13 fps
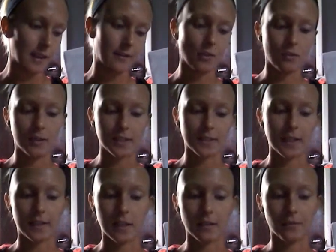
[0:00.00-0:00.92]
they've only
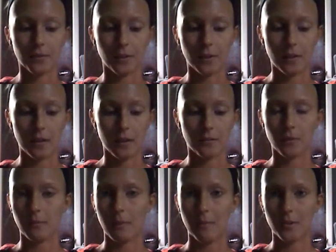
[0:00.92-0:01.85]
signed up for the
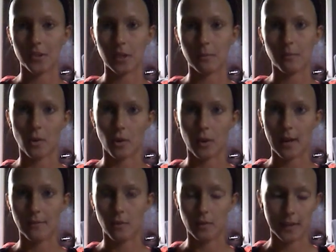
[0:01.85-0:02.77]
free membership or
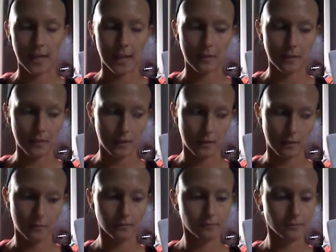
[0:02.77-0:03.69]
have only gotten
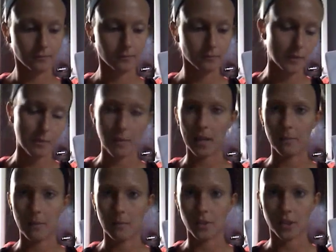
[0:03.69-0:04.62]
the
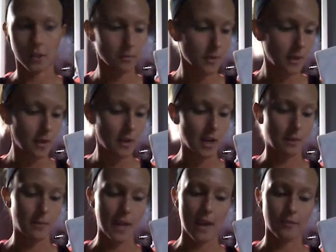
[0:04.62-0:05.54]
paid membership.
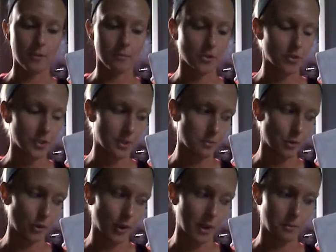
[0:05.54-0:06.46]
They haven't purchased a
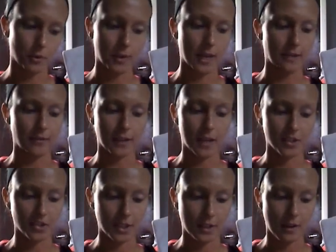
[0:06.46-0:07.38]
program or they haven't
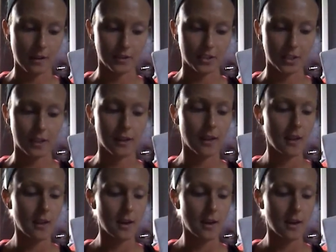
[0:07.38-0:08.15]
gotten Shakeology.